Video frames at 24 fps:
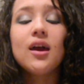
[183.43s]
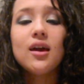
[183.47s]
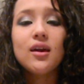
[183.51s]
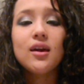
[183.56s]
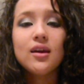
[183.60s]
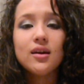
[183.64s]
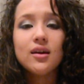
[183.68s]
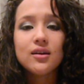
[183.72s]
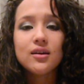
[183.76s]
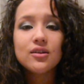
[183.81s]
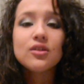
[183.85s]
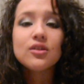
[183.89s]

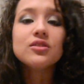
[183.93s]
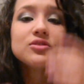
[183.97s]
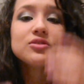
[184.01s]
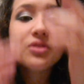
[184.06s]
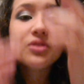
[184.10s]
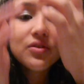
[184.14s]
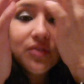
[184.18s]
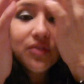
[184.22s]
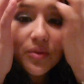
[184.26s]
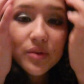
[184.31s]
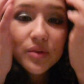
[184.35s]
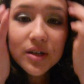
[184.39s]
And
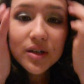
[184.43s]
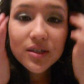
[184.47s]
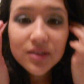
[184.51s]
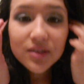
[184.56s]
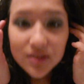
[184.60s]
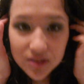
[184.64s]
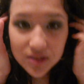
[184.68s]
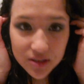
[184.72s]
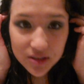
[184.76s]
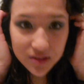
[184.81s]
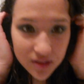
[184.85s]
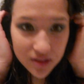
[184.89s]
also if you want
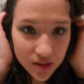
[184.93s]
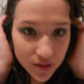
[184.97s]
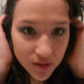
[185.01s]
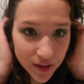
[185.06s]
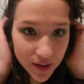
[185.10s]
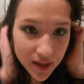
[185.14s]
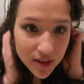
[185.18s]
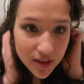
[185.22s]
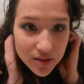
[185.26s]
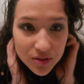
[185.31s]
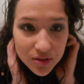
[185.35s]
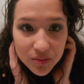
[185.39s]
to know
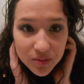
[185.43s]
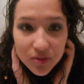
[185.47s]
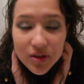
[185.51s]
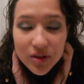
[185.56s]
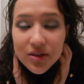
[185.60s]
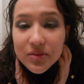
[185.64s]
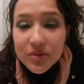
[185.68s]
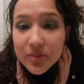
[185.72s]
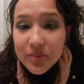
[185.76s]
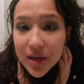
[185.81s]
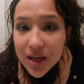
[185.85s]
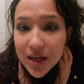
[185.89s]
how to do
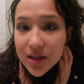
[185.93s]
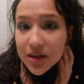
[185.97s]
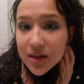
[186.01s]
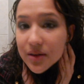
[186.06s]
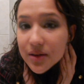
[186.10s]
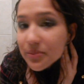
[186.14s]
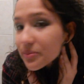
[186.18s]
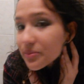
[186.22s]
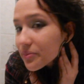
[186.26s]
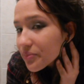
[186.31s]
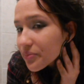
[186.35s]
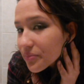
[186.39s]
this
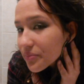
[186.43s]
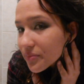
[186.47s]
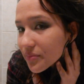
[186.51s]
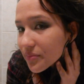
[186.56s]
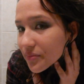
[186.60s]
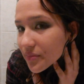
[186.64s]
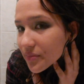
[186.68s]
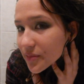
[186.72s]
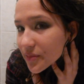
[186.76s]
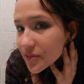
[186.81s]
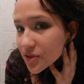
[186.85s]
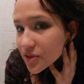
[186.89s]
makeup
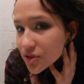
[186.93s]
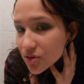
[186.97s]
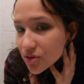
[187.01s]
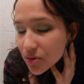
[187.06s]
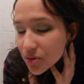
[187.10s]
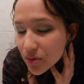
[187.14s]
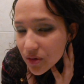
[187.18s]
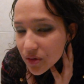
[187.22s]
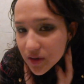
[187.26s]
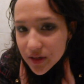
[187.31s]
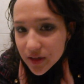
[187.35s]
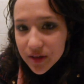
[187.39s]

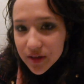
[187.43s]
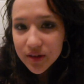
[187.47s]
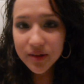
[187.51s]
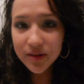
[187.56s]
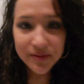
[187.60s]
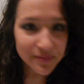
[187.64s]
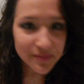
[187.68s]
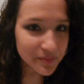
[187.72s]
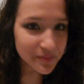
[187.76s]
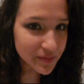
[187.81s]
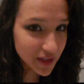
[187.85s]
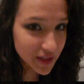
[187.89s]
tutorial,
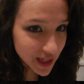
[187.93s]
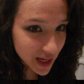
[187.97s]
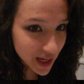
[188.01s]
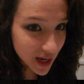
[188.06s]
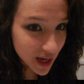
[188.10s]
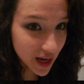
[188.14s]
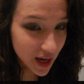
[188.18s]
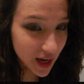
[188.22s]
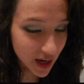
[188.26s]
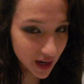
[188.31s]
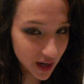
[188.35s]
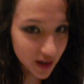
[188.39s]

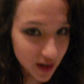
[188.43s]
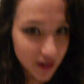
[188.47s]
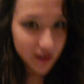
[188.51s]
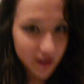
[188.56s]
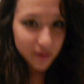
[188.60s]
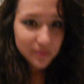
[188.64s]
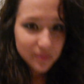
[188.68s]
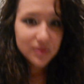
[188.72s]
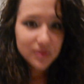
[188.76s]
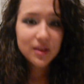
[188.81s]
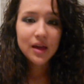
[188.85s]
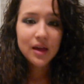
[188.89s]

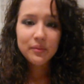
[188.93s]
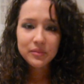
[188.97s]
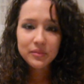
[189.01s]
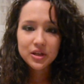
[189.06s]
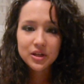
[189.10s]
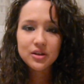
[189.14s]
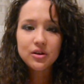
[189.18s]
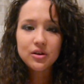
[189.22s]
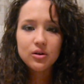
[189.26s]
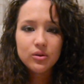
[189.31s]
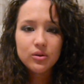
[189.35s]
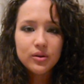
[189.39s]
um, let
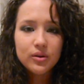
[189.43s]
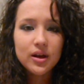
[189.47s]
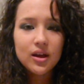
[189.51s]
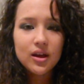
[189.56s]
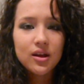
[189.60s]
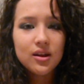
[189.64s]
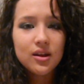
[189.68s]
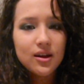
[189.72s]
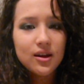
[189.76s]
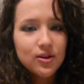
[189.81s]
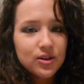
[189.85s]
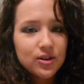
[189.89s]
me know
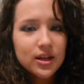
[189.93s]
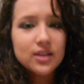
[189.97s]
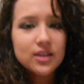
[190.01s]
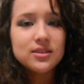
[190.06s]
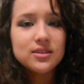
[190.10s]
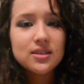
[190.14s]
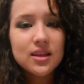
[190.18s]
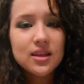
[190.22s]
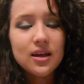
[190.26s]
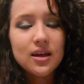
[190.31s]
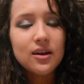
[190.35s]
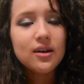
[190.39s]
and I'll
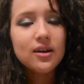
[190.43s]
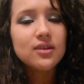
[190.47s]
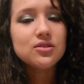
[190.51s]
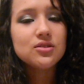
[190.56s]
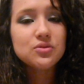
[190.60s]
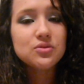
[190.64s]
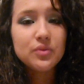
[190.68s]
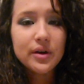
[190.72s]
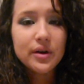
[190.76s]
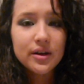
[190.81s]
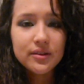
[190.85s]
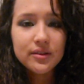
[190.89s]
get to that
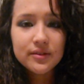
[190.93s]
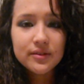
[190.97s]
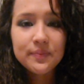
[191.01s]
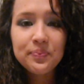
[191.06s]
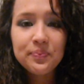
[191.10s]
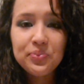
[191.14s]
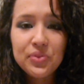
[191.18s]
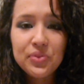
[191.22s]
as well.